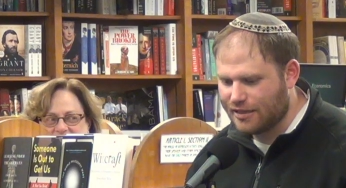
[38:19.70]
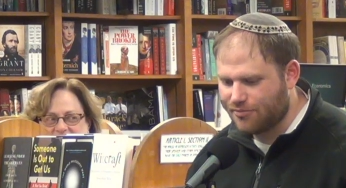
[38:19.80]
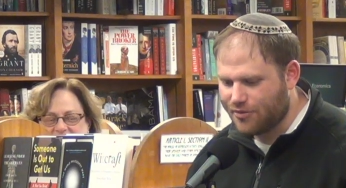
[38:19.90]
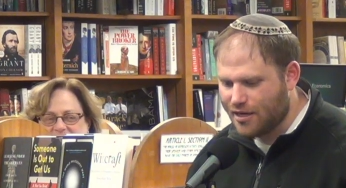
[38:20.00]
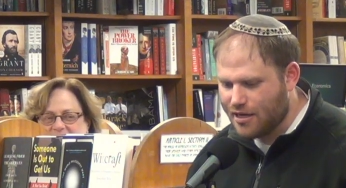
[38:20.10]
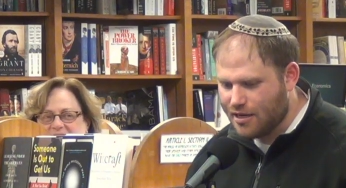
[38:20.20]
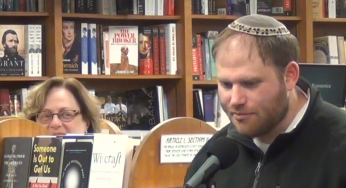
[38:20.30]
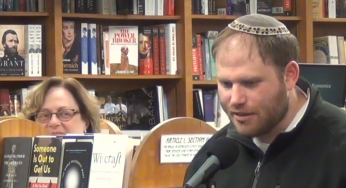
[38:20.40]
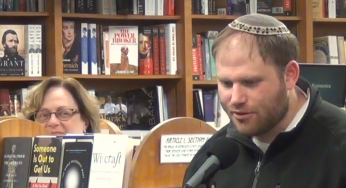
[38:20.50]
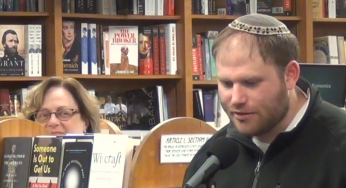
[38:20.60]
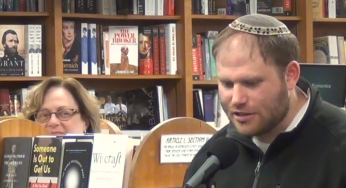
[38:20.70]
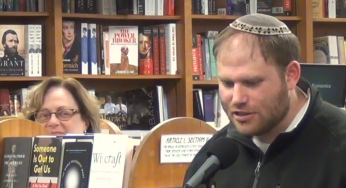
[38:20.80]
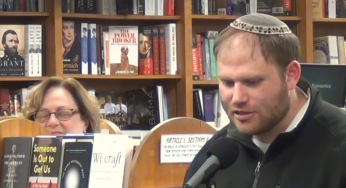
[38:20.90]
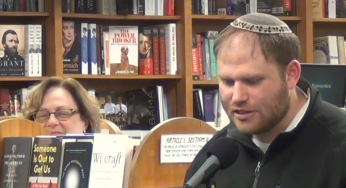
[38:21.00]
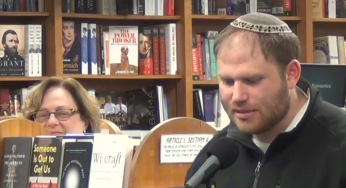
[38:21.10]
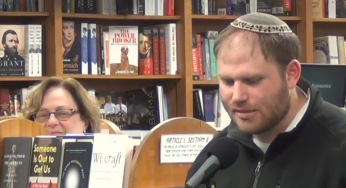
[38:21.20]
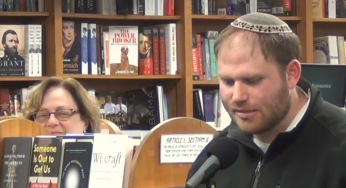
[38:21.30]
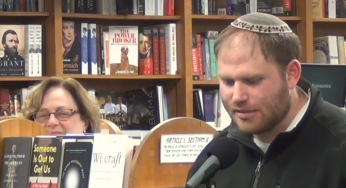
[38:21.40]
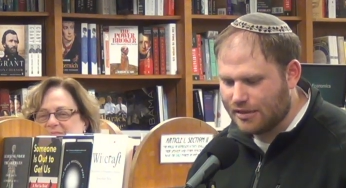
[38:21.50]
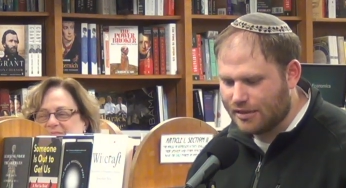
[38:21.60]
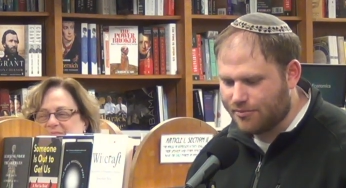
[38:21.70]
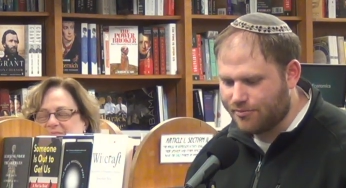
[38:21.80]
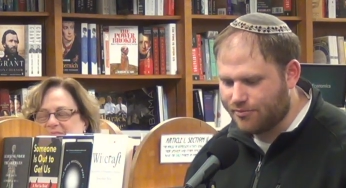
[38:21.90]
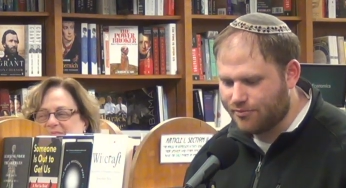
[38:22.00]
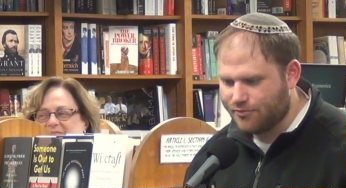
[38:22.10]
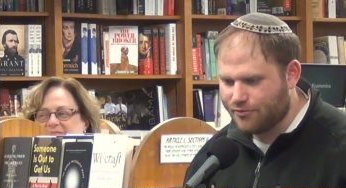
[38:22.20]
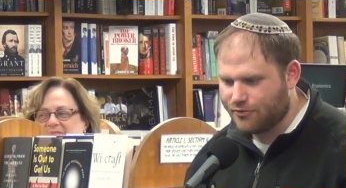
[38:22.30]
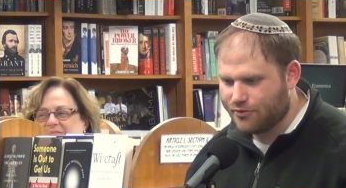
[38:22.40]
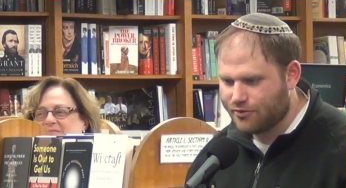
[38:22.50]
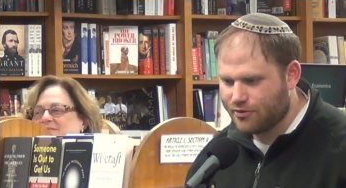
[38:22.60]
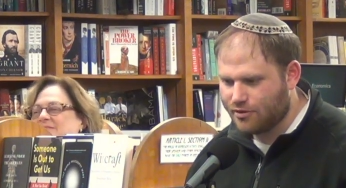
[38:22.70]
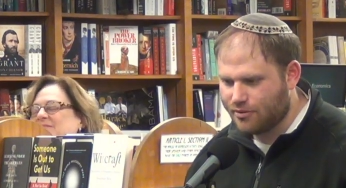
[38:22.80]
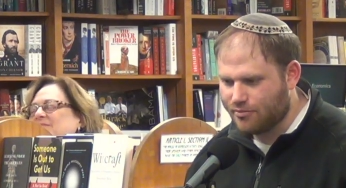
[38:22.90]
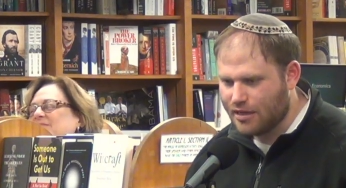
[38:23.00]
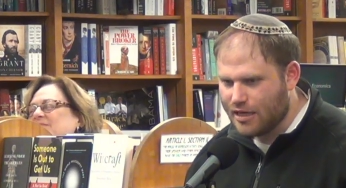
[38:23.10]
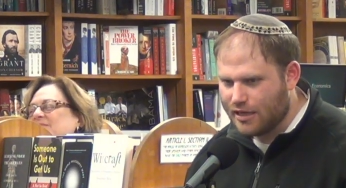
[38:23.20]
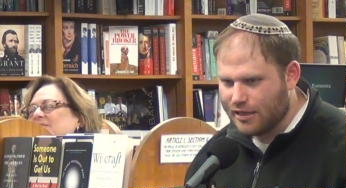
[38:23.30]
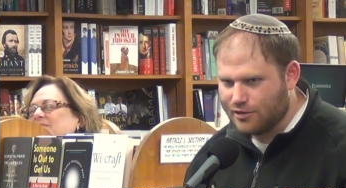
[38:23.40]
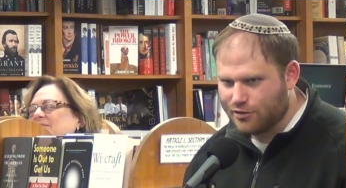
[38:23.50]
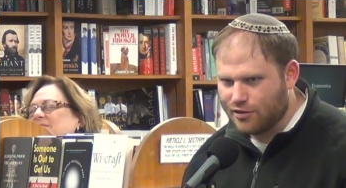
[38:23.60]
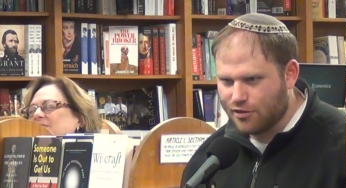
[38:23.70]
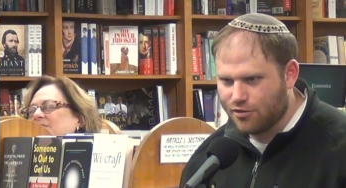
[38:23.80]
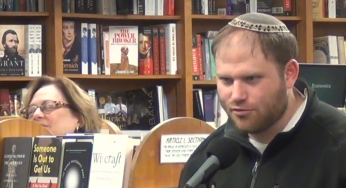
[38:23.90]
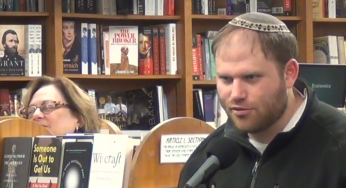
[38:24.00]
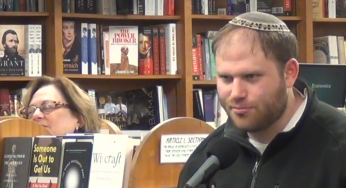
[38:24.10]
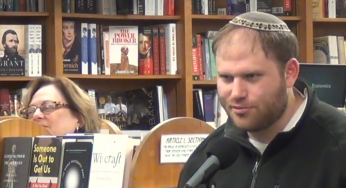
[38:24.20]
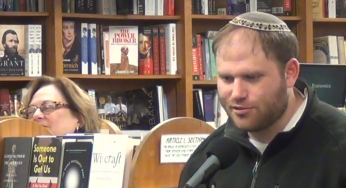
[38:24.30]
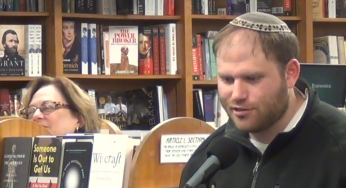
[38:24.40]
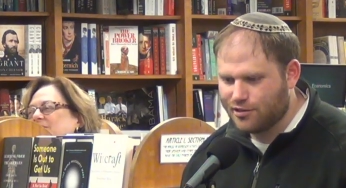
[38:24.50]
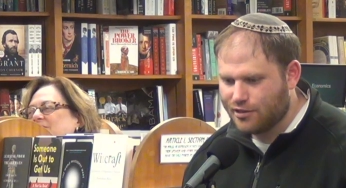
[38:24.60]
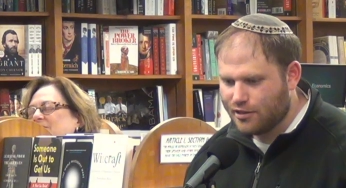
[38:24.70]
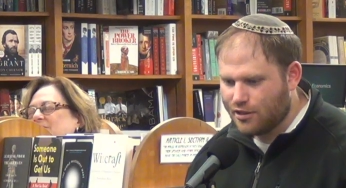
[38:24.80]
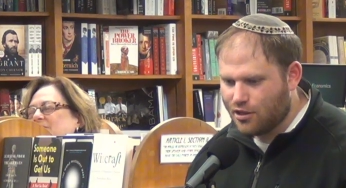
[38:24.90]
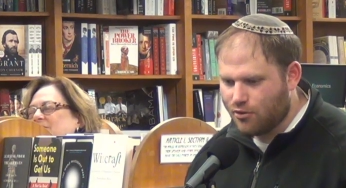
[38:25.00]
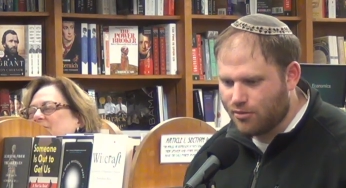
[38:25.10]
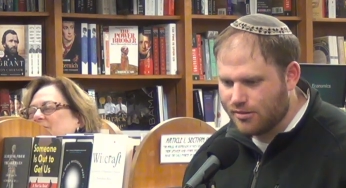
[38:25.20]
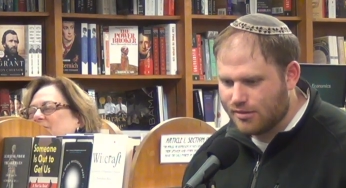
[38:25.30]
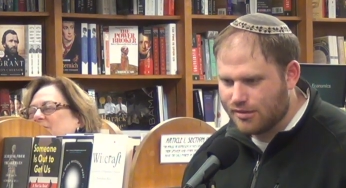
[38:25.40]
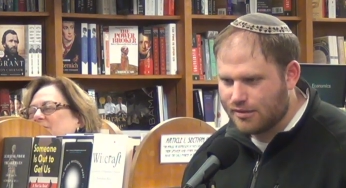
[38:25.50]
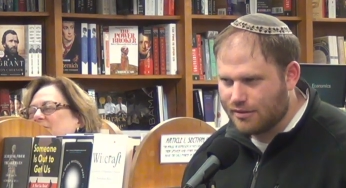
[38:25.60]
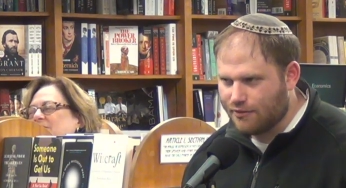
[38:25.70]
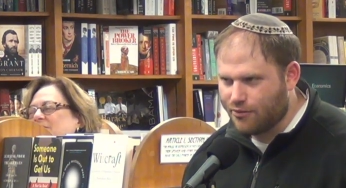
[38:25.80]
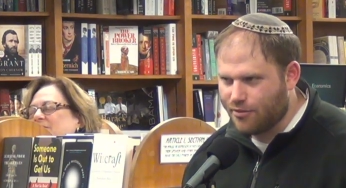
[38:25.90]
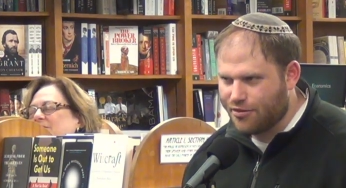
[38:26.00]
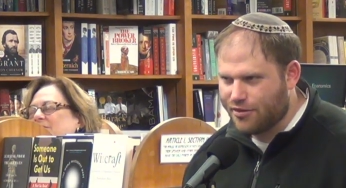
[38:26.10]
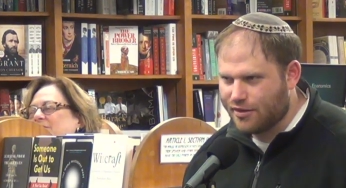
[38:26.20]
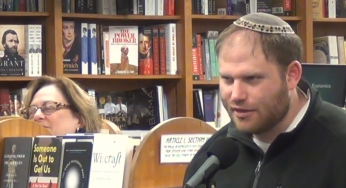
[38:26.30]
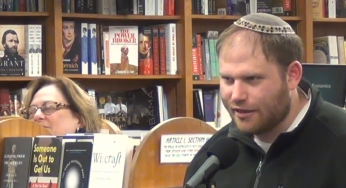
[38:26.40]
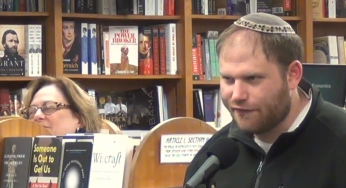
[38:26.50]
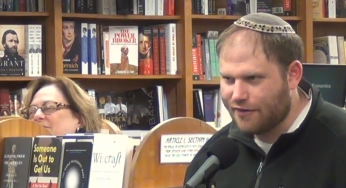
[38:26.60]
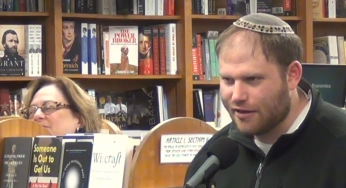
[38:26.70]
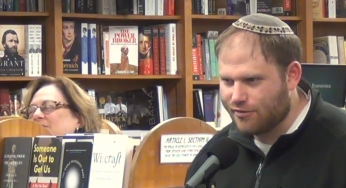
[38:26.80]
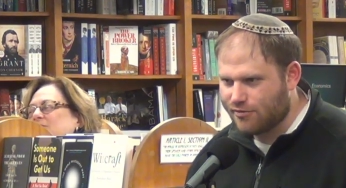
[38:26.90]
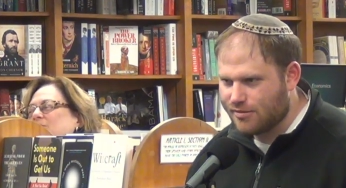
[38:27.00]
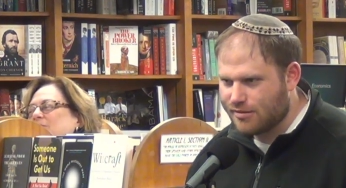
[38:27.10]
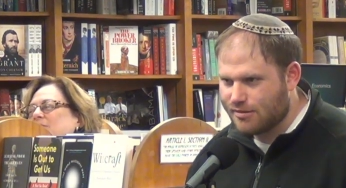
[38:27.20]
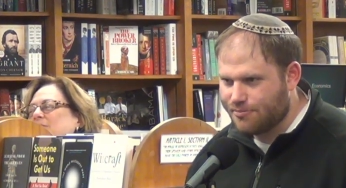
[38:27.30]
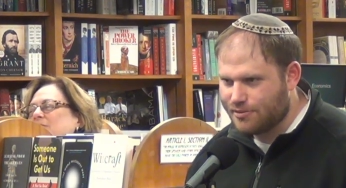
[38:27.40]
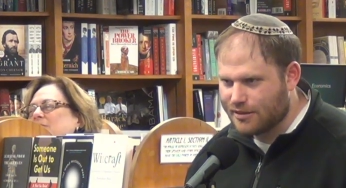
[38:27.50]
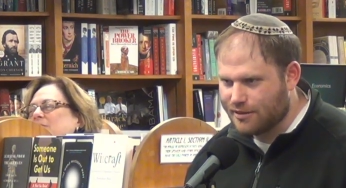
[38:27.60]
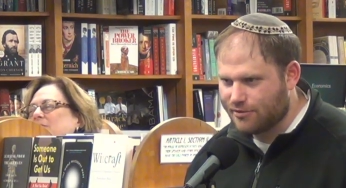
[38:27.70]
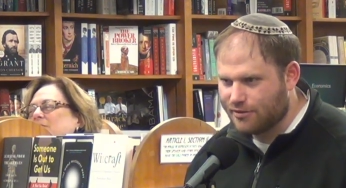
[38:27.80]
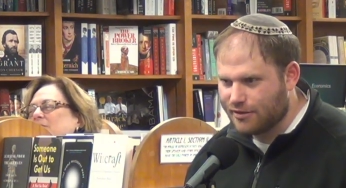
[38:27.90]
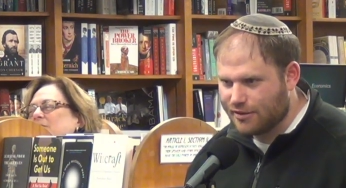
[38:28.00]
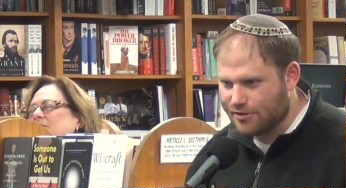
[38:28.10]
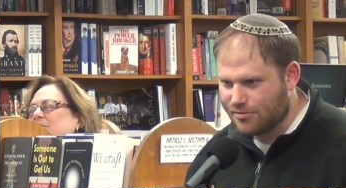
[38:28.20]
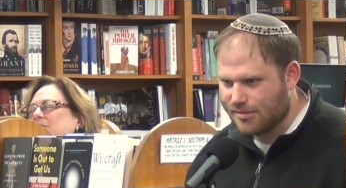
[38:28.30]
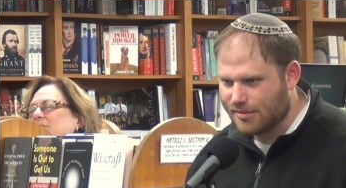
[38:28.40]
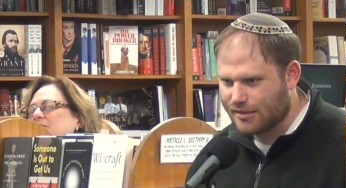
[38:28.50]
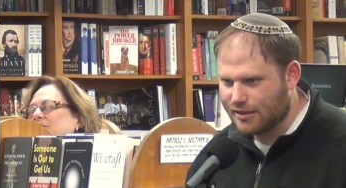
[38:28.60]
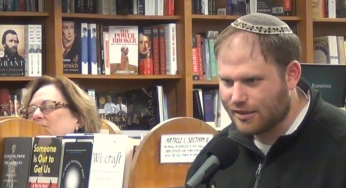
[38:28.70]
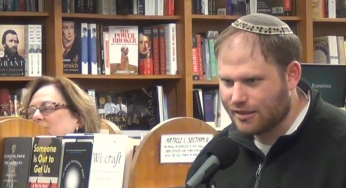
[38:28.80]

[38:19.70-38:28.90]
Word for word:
Speaker 1: Um, my question is, um, in looking through the book, one, one thing that I found particularly interesting,